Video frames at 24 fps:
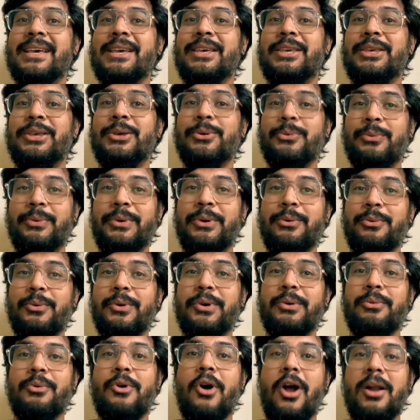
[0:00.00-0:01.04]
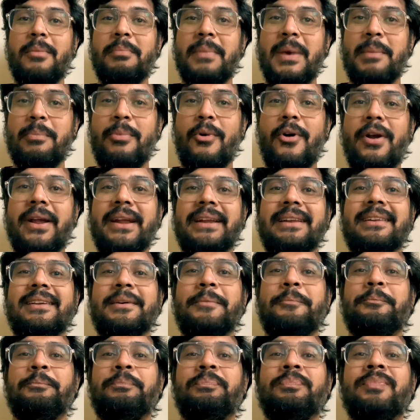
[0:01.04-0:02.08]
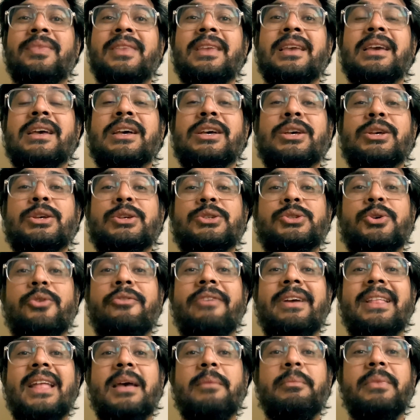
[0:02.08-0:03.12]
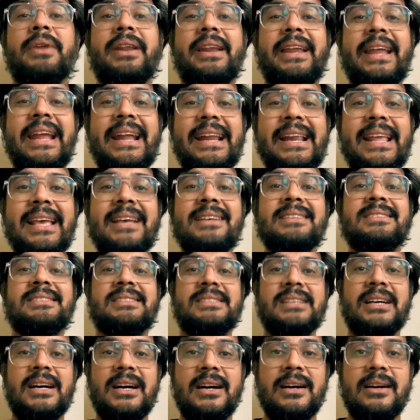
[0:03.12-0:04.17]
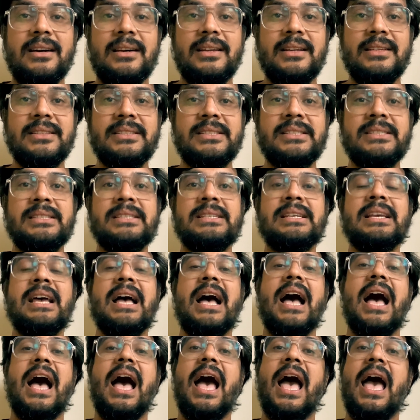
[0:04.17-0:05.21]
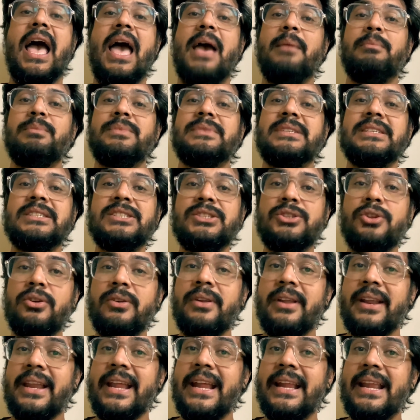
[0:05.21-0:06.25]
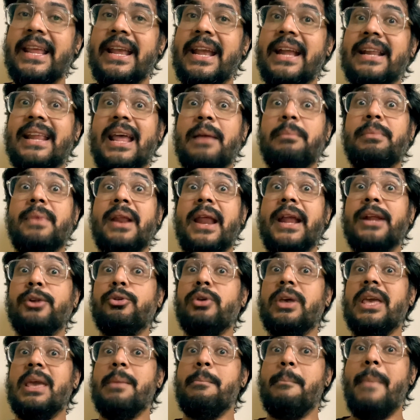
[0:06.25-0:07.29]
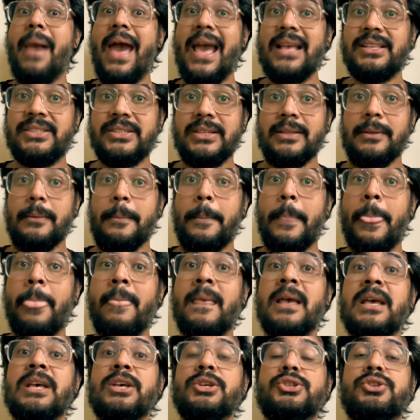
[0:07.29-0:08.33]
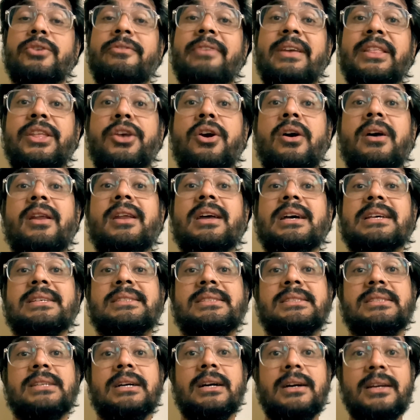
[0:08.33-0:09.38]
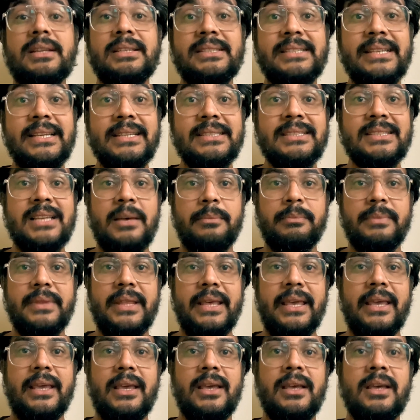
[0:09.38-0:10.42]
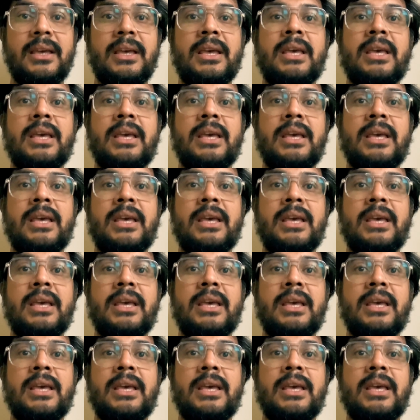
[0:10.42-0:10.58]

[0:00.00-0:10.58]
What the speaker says: You got my point. So when I'm reading search, I'm just not reading it, I'm trying to imagine. So when you're searching something,